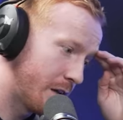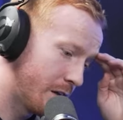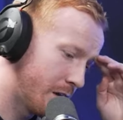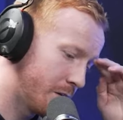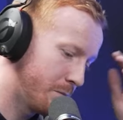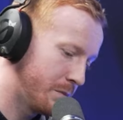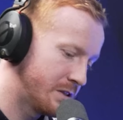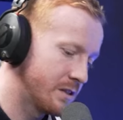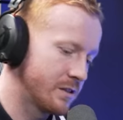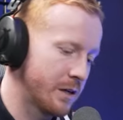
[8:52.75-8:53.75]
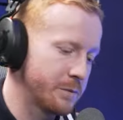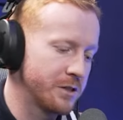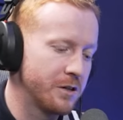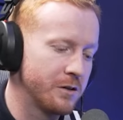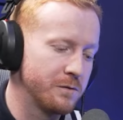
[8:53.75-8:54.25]
A
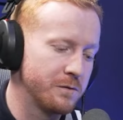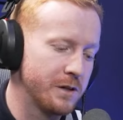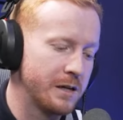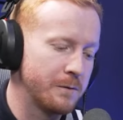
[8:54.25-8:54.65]
misconception of